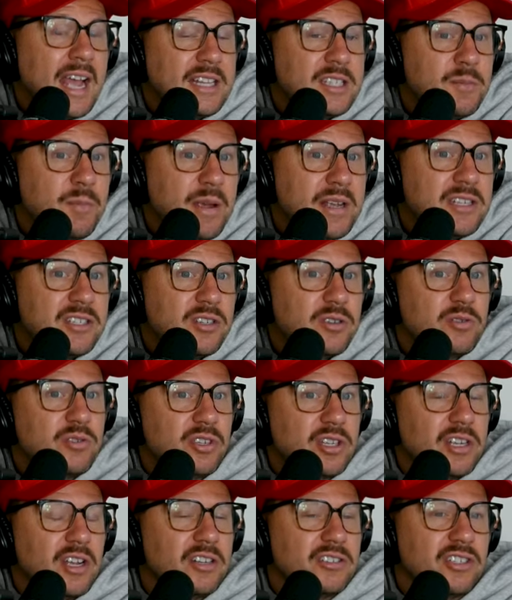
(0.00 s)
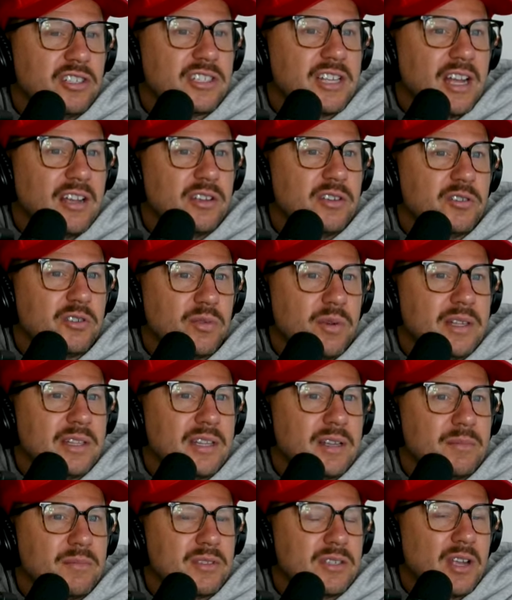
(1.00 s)
that's based usually on just how you treat
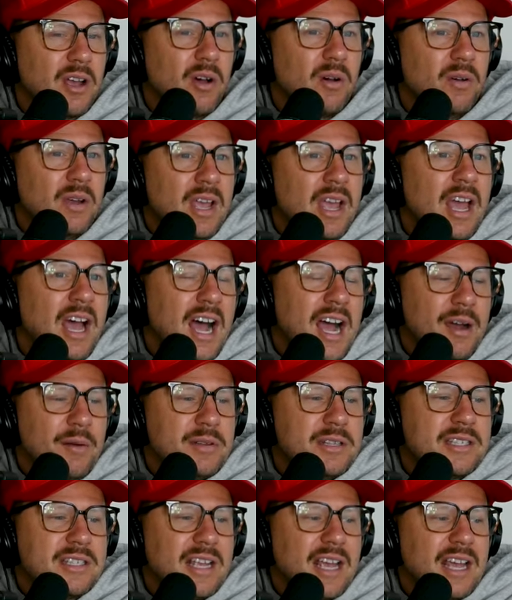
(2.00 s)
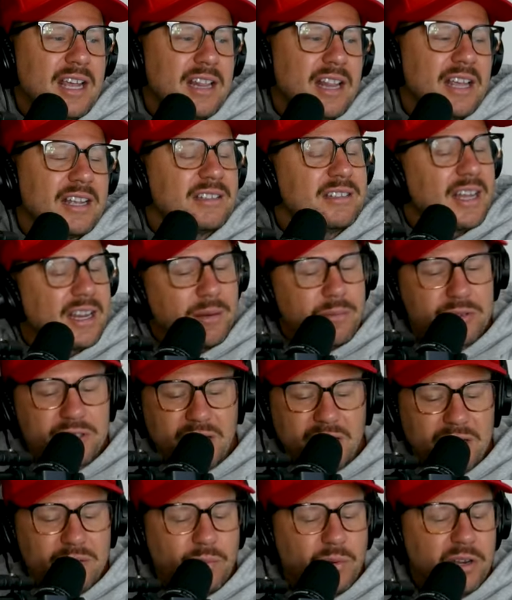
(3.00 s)
them. So I would say like ninety
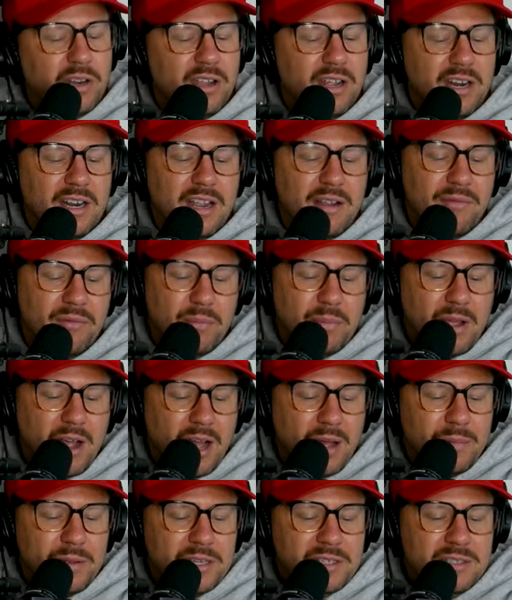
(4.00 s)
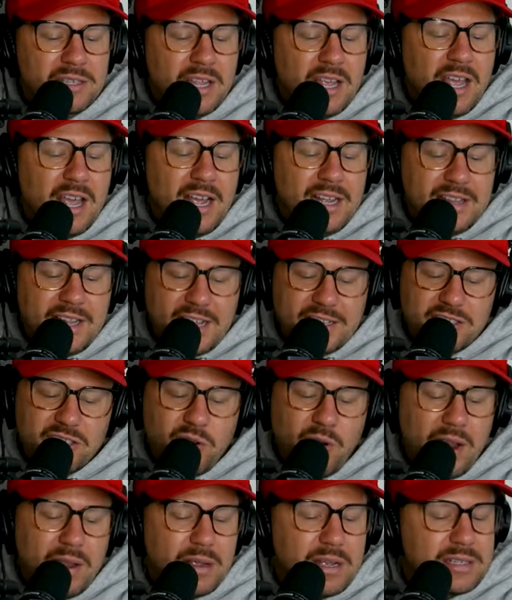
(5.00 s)
percent of what you're going to get from comics. And that's
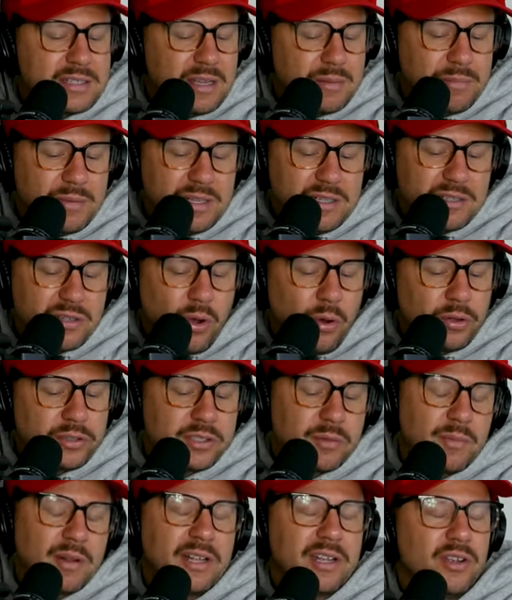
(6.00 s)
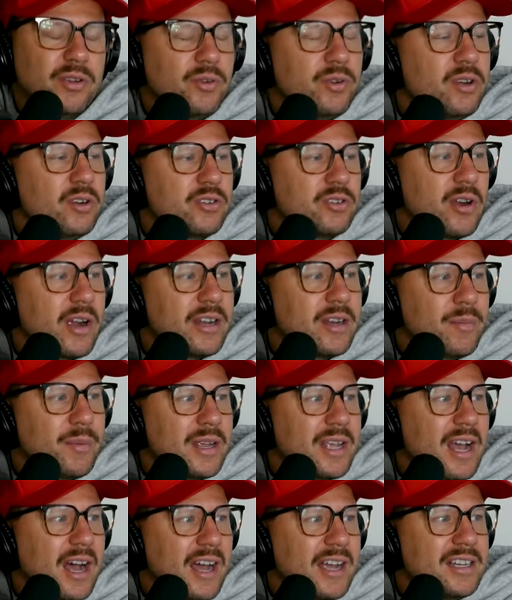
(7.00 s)
great because that means ultimately who you're trying to
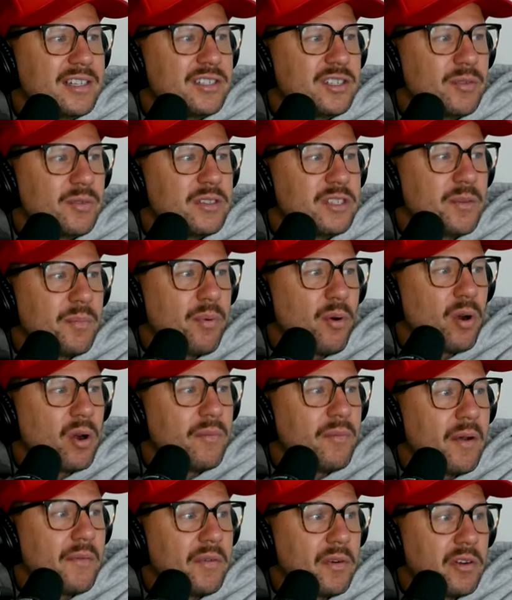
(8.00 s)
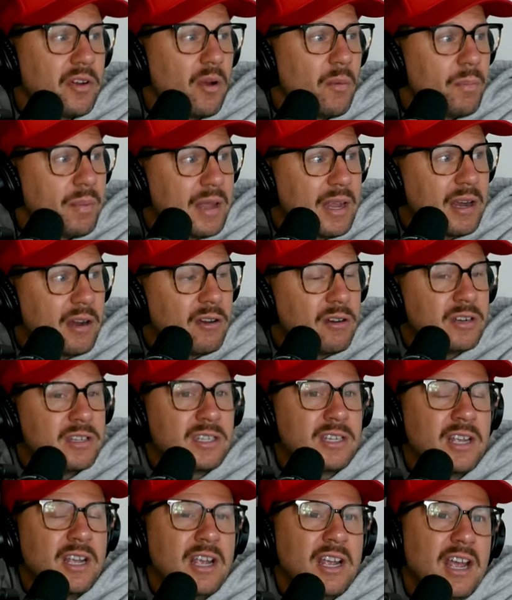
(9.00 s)
be kind to and supportive of are your
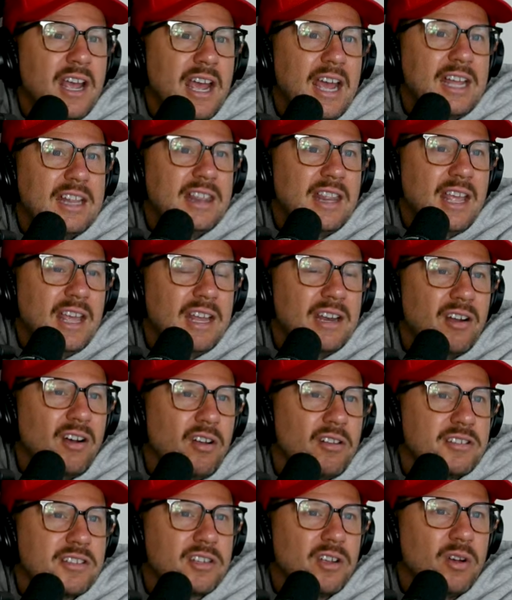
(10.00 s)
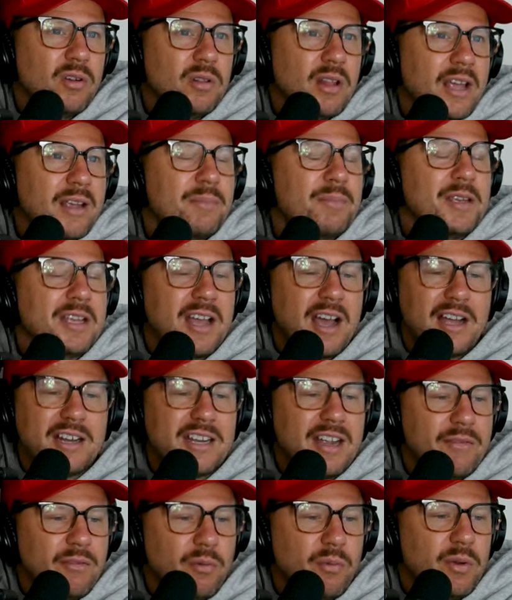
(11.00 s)
peers. And then also like be kind
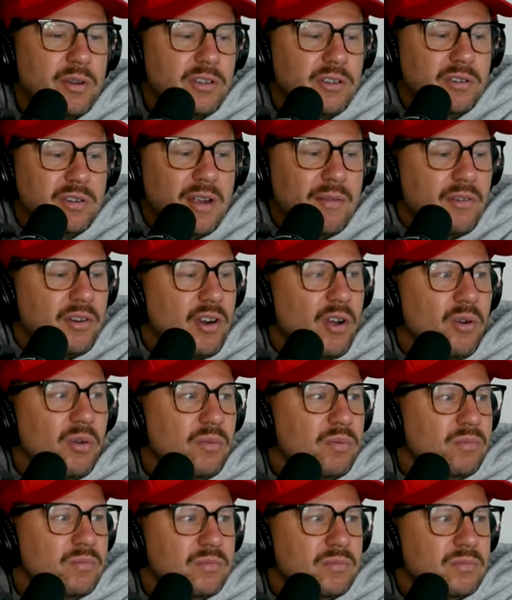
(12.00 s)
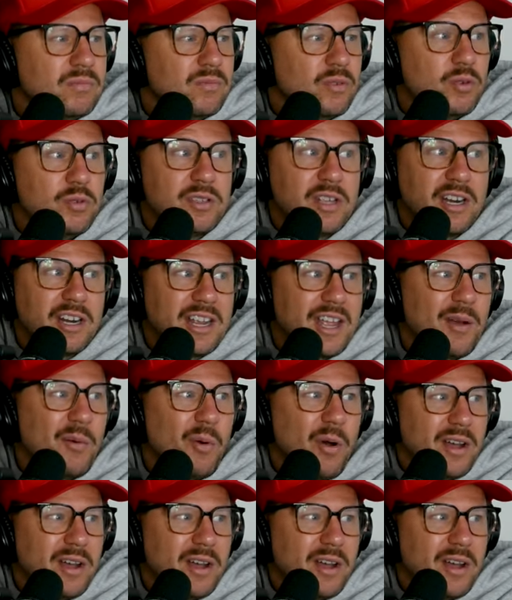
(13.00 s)
to everyone. You never know who's going to get